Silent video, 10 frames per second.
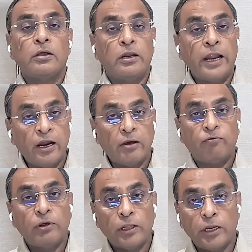land
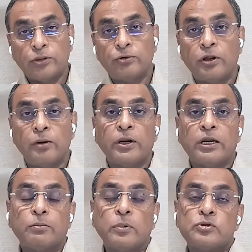up in erythrodermic
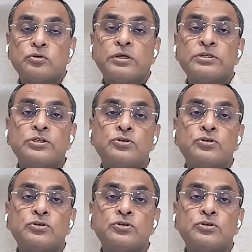type of psoriasis.